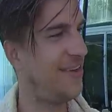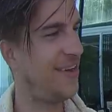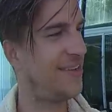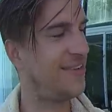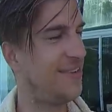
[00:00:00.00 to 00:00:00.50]

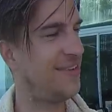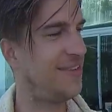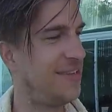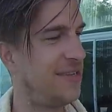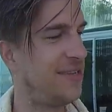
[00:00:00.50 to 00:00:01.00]

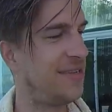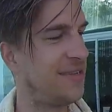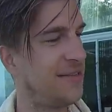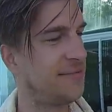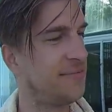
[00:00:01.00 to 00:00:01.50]

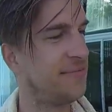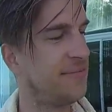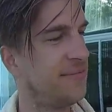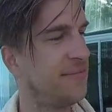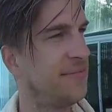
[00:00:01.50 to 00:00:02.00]

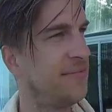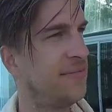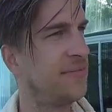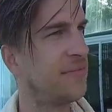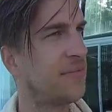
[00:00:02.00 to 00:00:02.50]

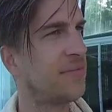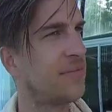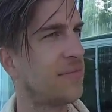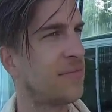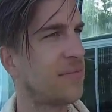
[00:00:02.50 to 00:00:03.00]

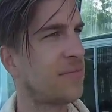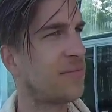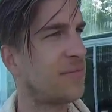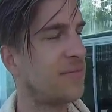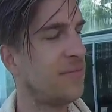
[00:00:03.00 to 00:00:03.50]

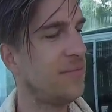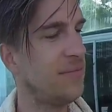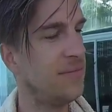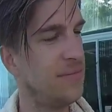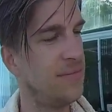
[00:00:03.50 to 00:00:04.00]

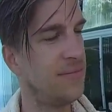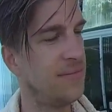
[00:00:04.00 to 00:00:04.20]
No words are spoken by the person on screen.